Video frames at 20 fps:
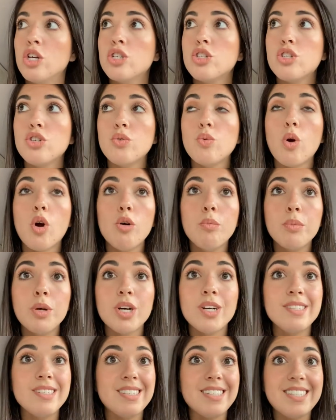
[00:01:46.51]
to Home
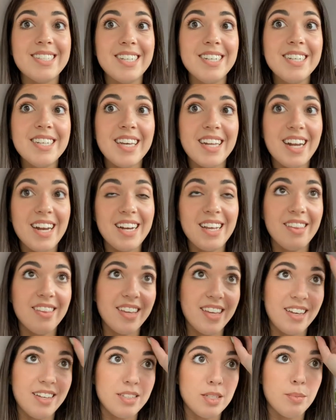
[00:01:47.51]
Goods, didn't get
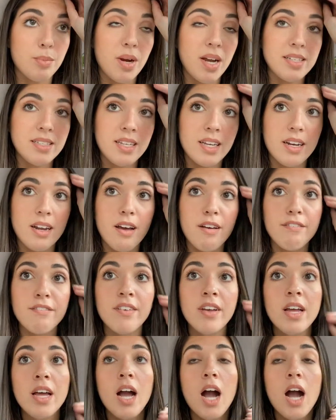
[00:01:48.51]
anything, surprising enough.